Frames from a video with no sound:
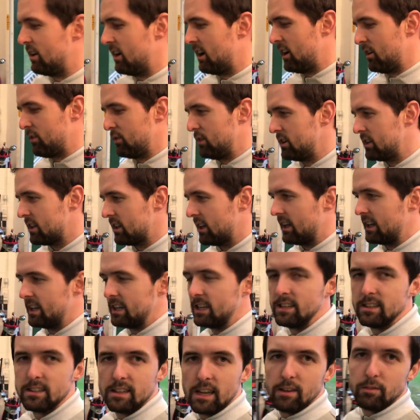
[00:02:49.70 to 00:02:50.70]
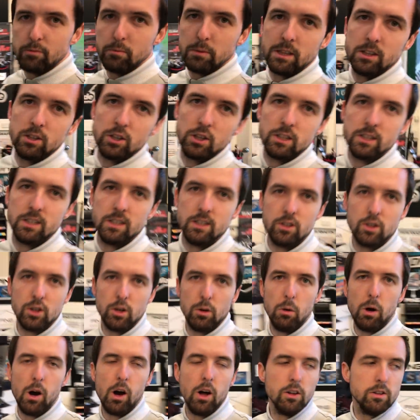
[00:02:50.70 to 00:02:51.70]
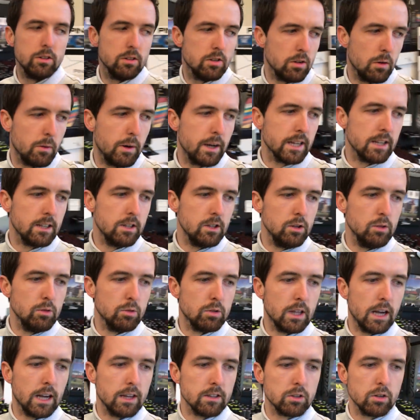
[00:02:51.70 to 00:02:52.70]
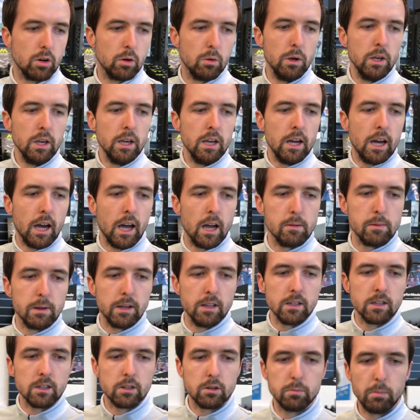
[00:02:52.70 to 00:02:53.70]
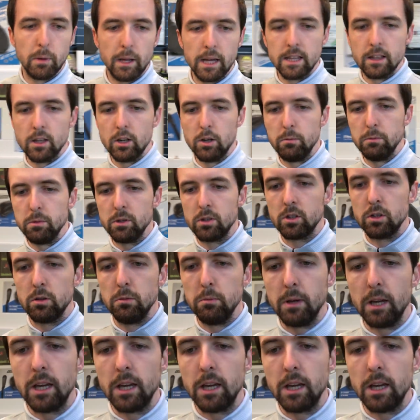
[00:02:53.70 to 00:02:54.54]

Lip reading: at Hartford. He's left me the GC2 on so I can use that. So it'll display the numbers to